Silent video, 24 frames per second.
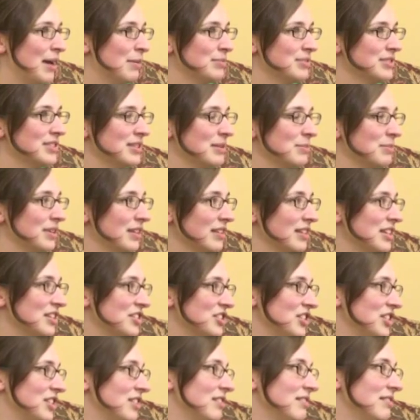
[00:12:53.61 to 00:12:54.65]
lab
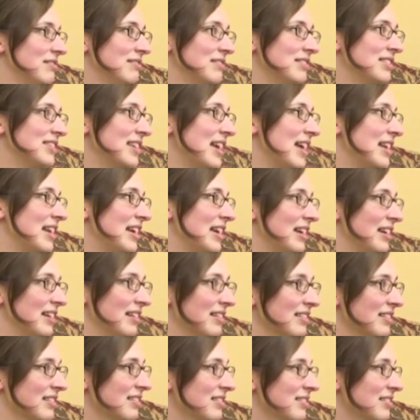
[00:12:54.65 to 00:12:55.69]
simulation
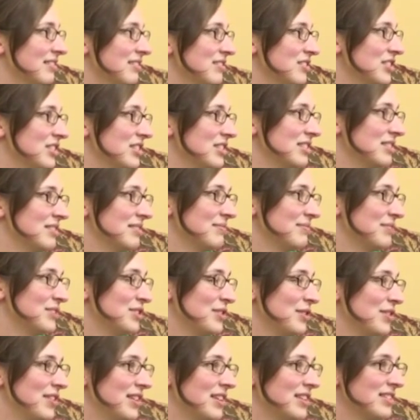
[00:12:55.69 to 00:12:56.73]
setting, just
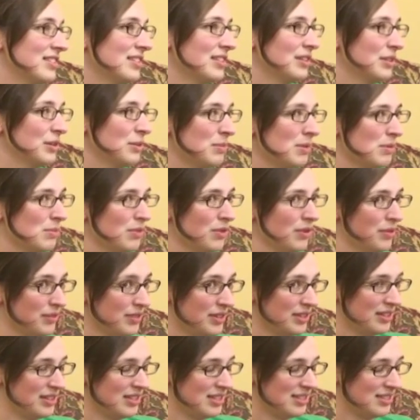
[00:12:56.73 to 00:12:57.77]
so that it's a little bit
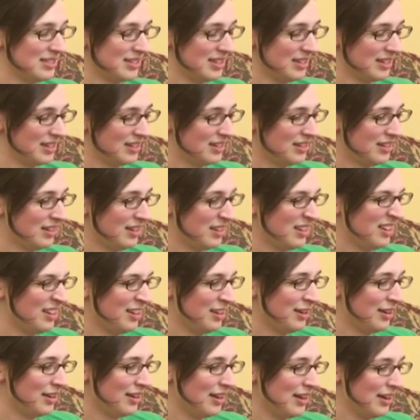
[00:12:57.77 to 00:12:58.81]
more realistic.
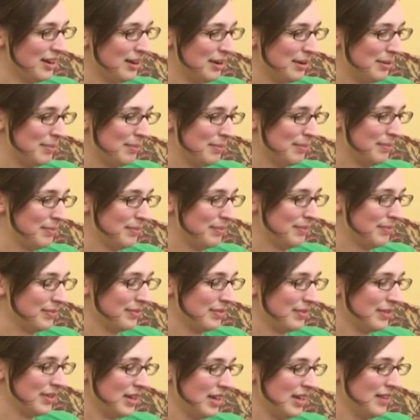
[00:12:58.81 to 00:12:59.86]
And
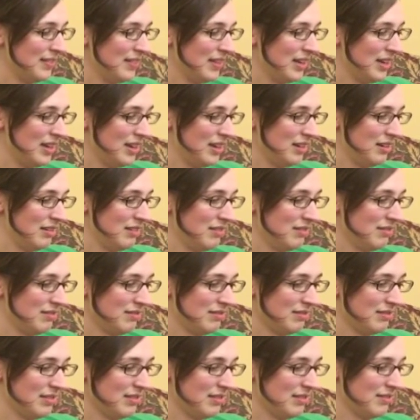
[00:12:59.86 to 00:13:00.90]

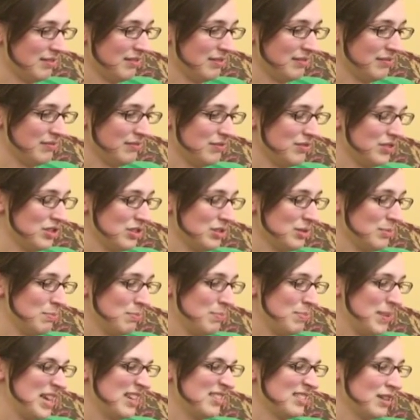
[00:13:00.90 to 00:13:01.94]
then
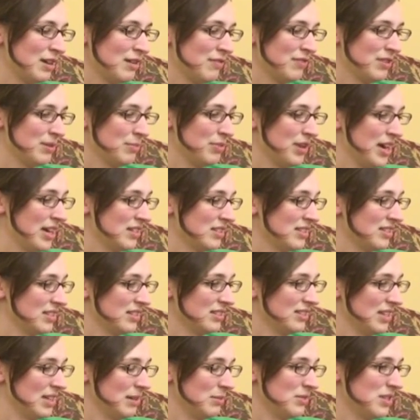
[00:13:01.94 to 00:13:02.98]
just based off the
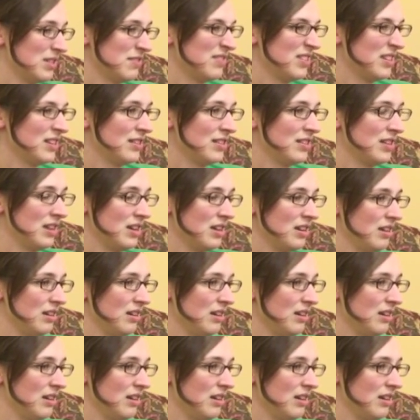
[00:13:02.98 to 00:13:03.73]
practice exams, even in